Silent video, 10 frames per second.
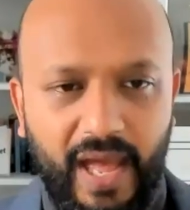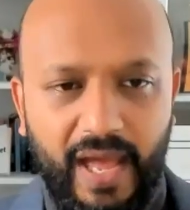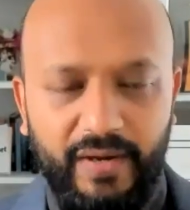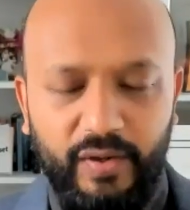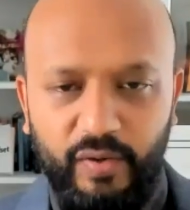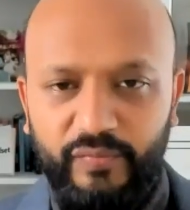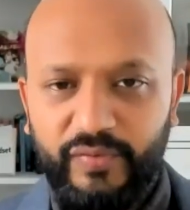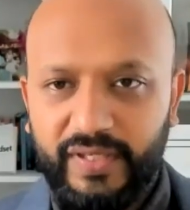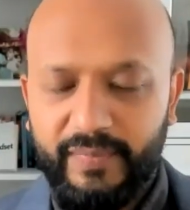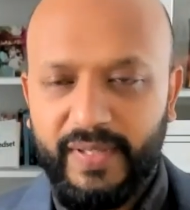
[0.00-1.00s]
And
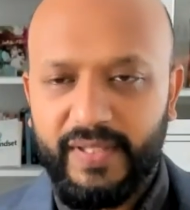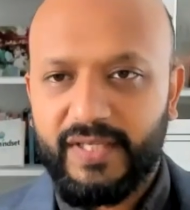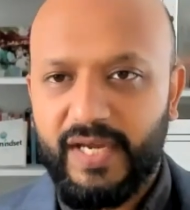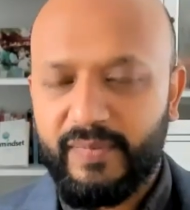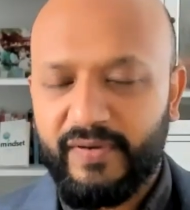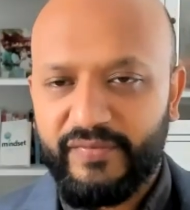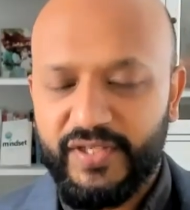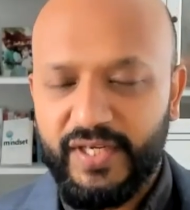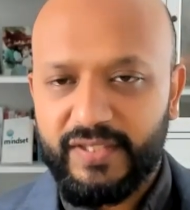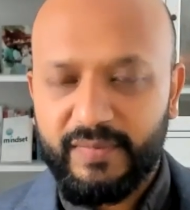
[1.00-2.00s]
hopefully by the time I've
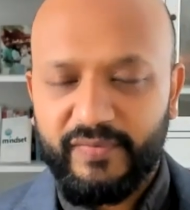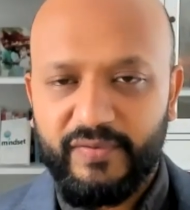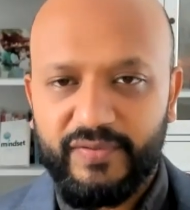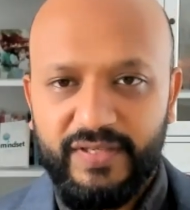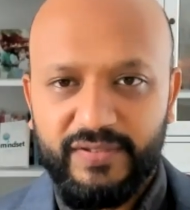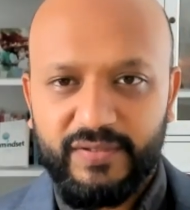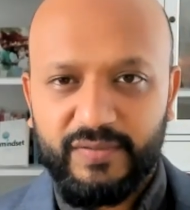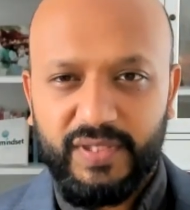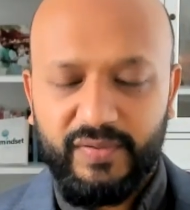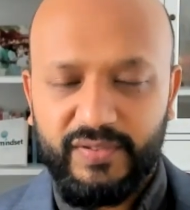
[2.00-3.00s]
shared some of those lessons
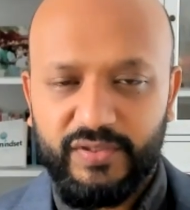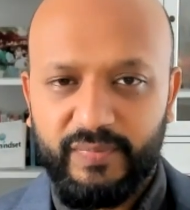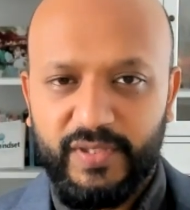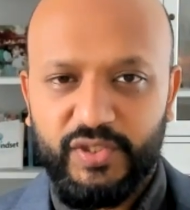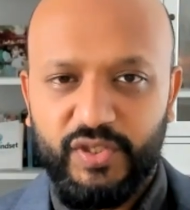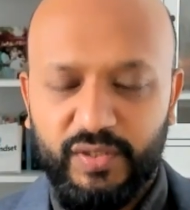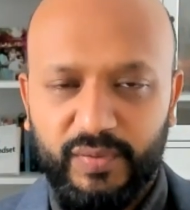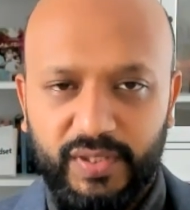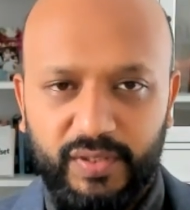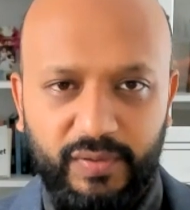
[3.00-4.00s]
with you and shared my journey
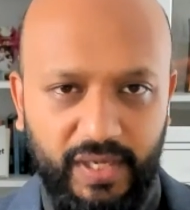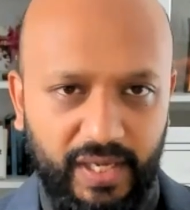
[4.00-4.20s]
with you,